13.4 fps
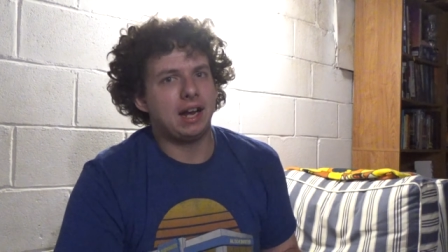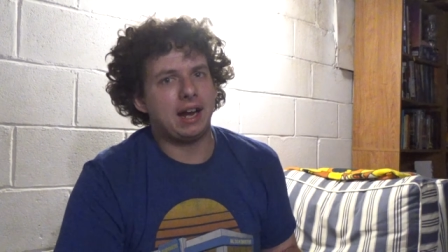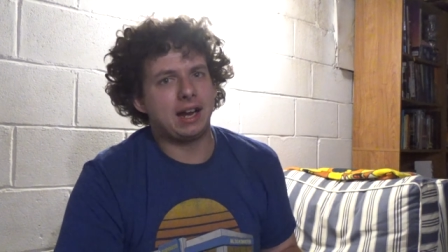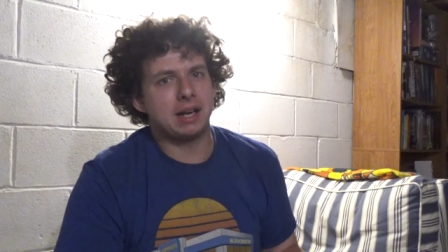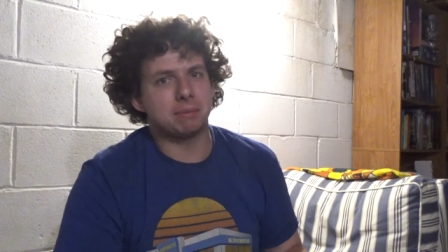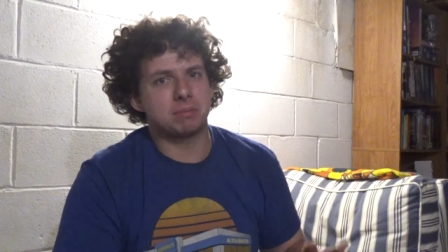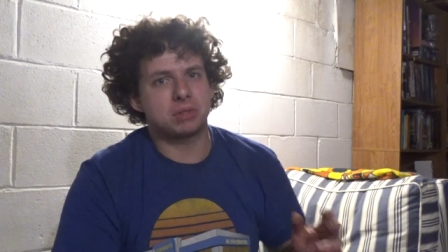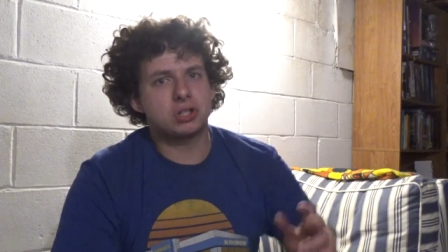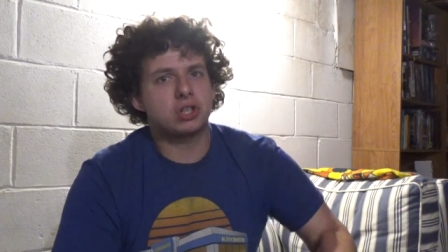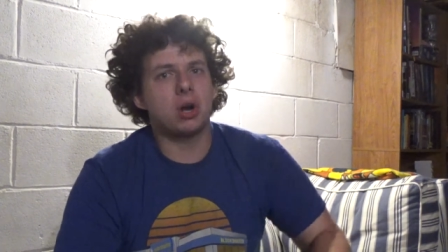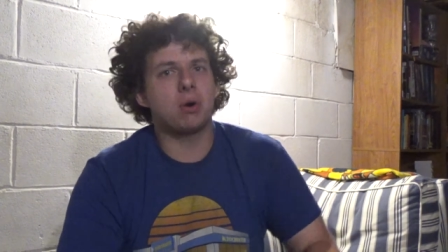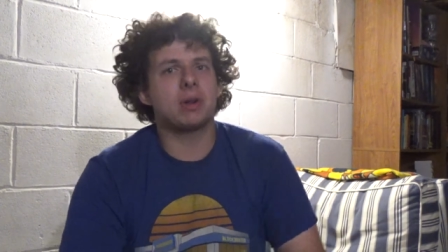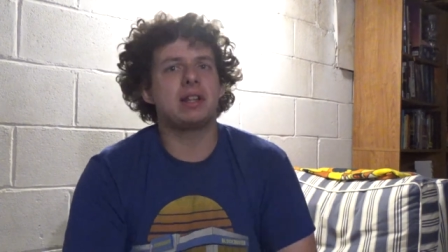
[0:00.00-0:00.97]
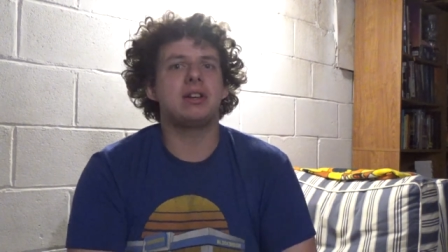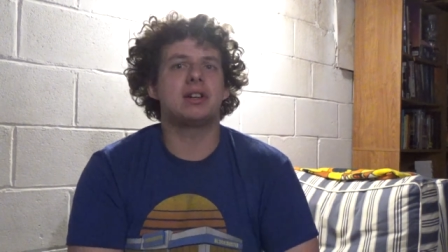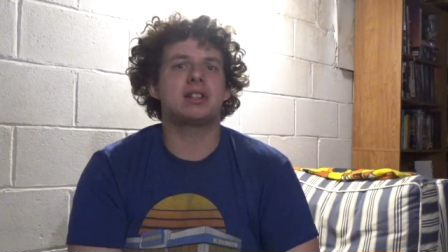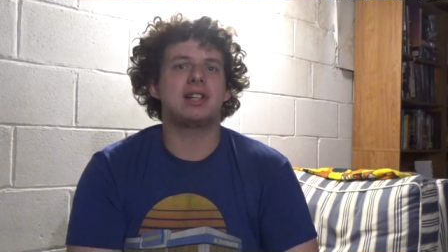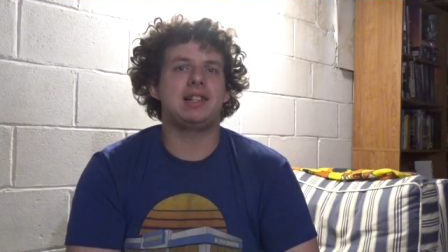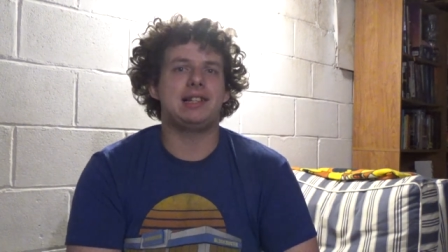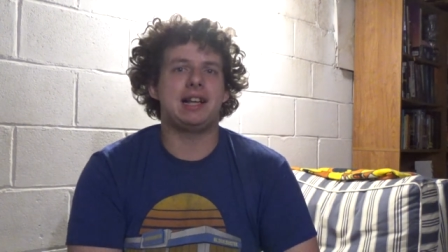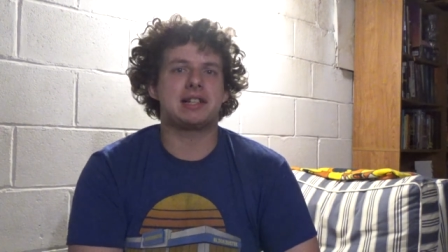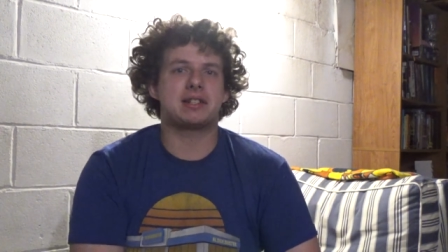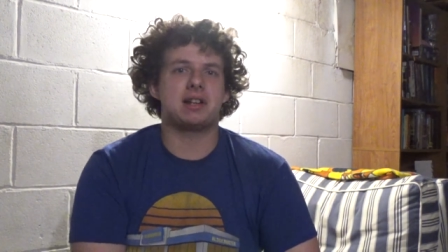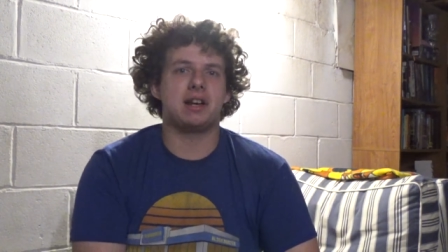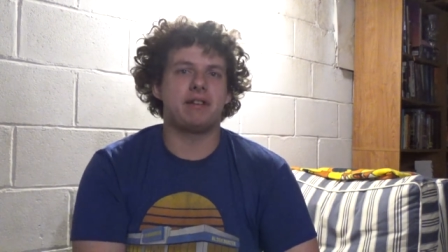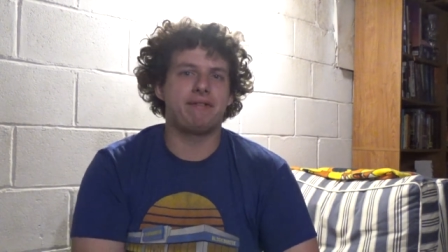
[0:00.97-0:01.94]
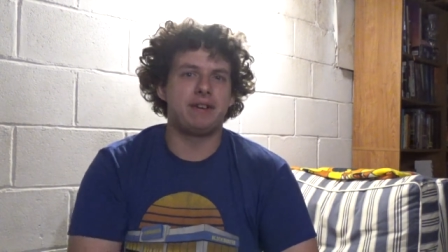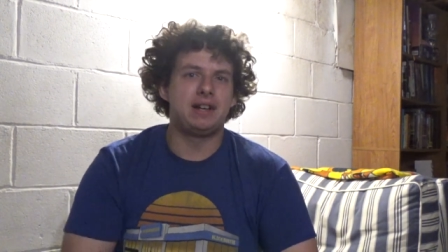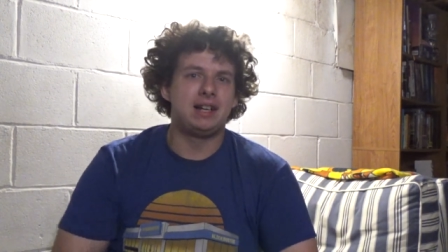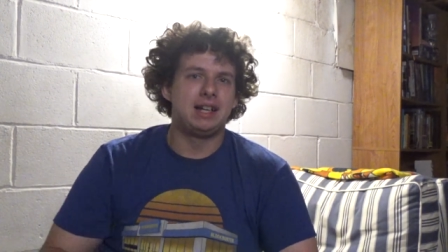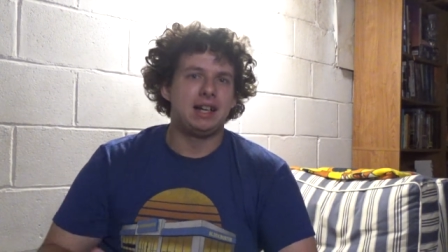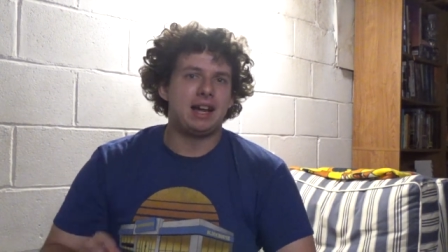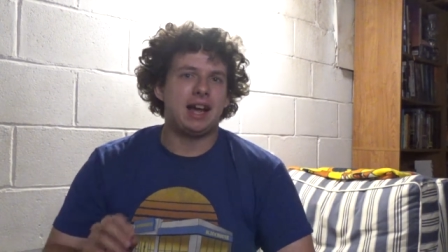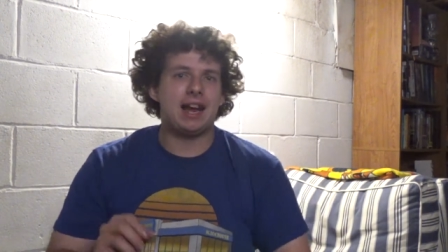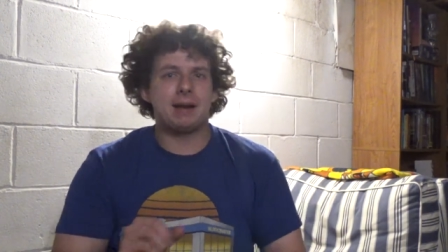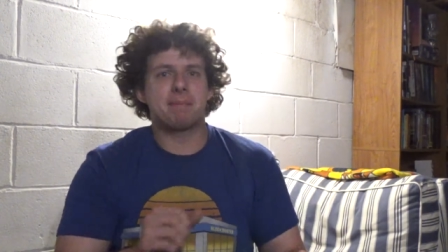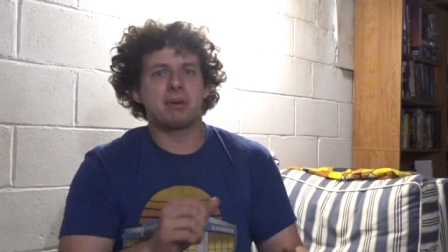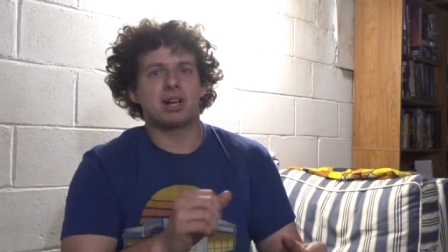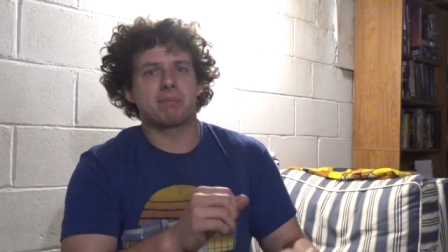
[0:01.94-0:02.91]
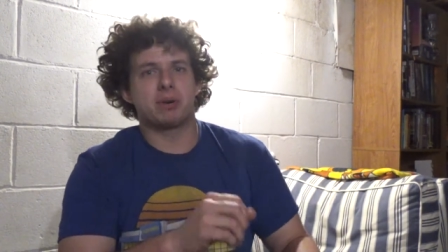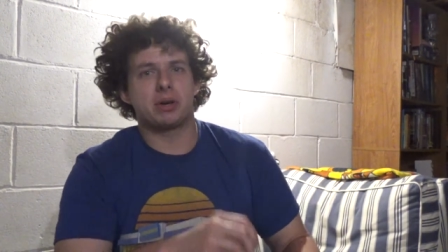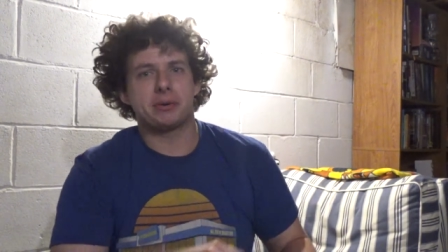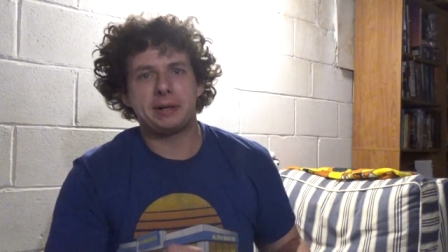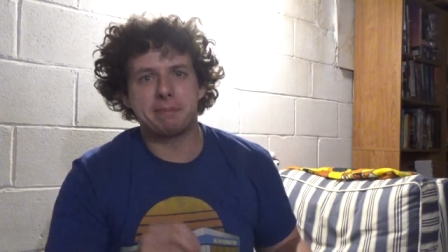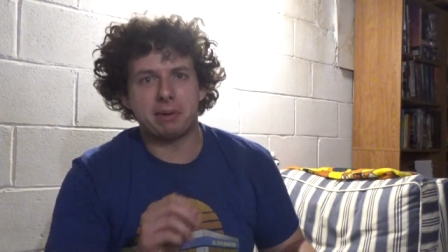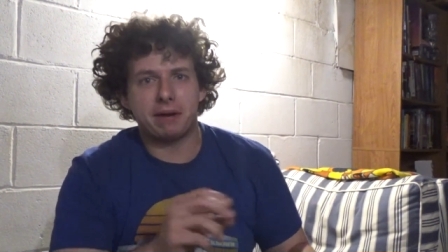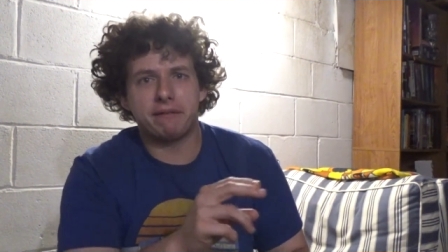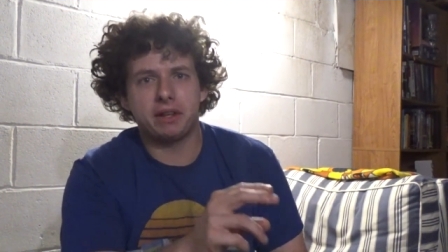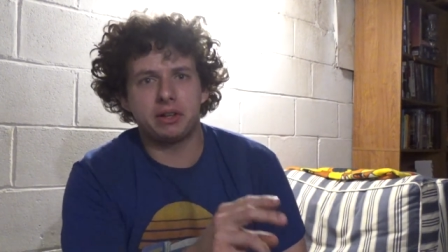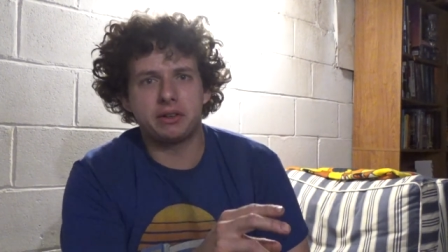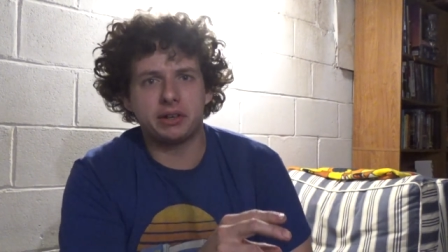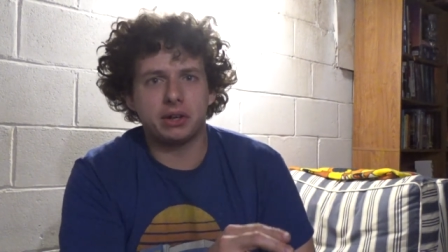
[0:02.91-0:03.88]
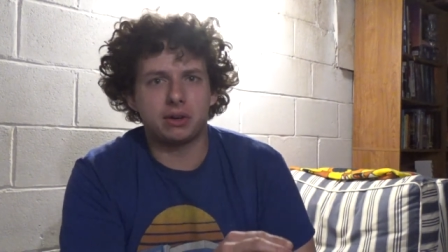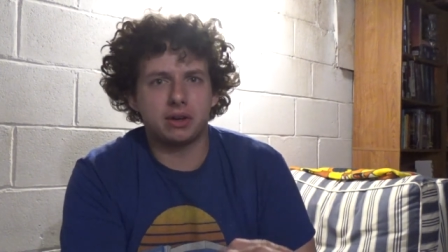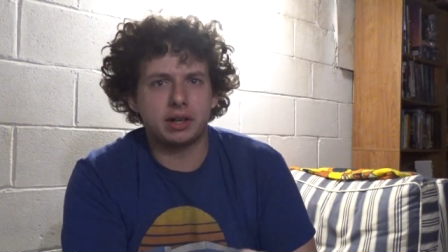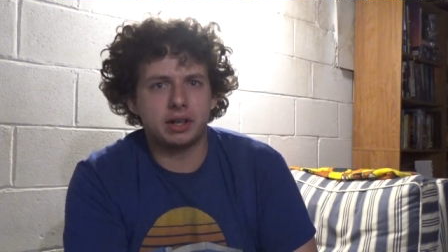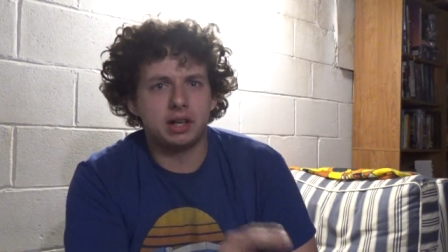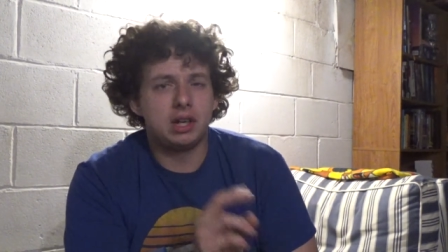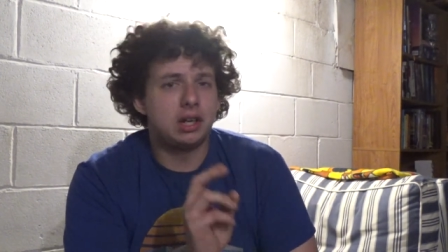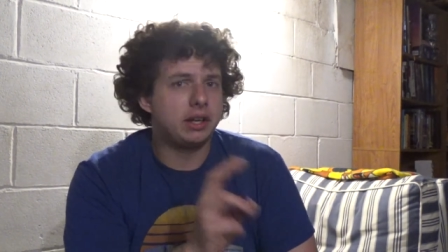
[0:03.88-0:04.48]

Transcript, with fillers: I am totally hooked on that stuff. Hamburg Brewery, Buffalo, New York.